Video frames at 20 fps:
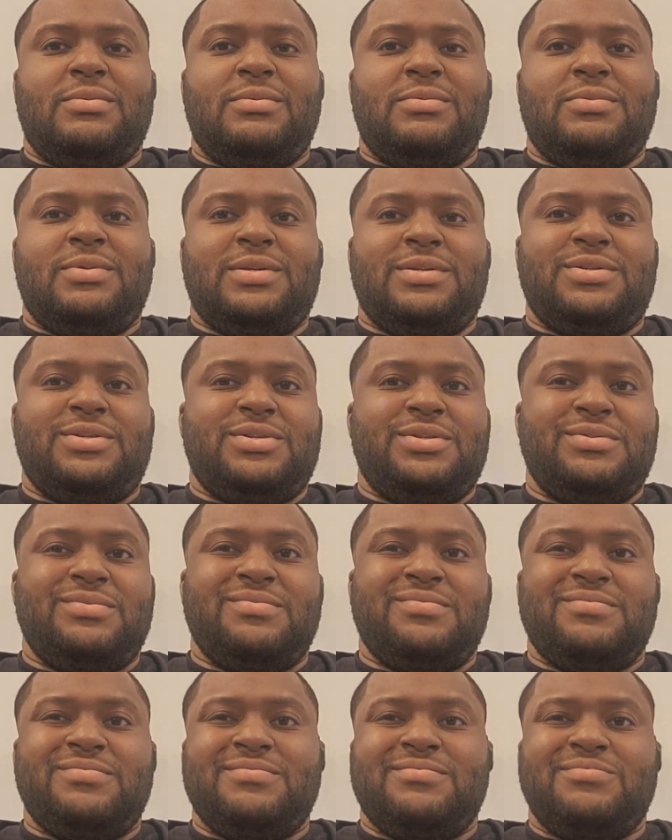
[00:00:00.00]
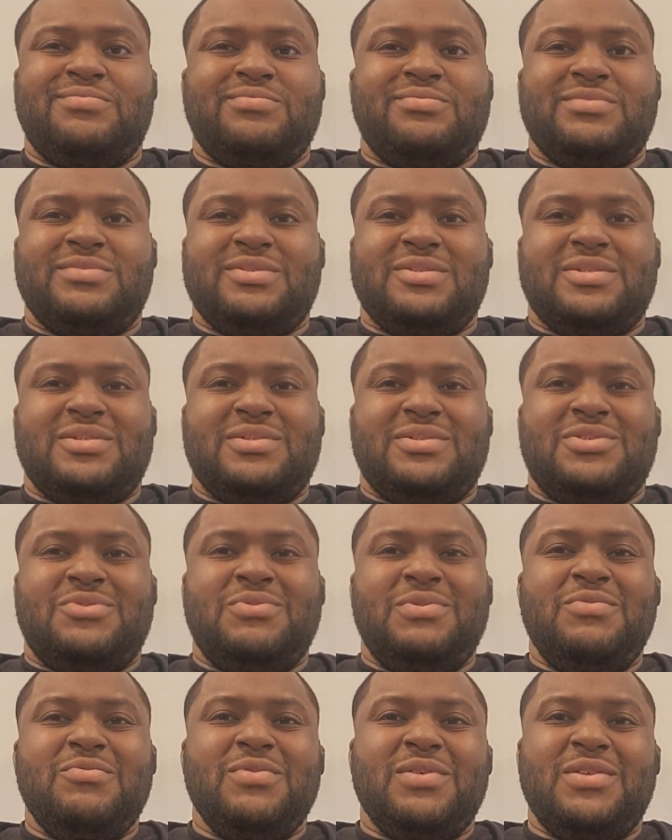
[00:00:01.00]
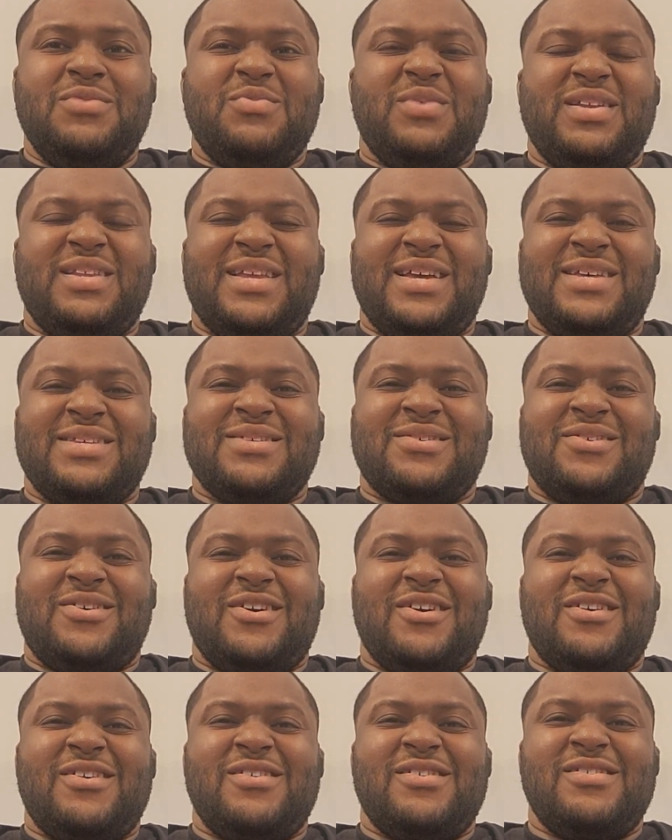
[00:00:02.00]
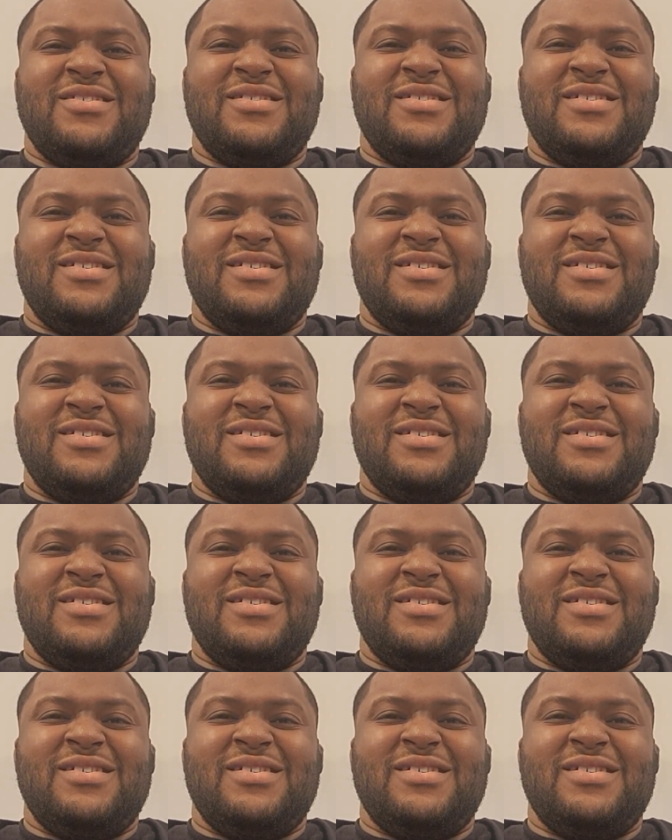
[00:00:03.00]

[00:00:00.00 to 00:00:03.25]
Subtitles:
Which, do we really want NASCAR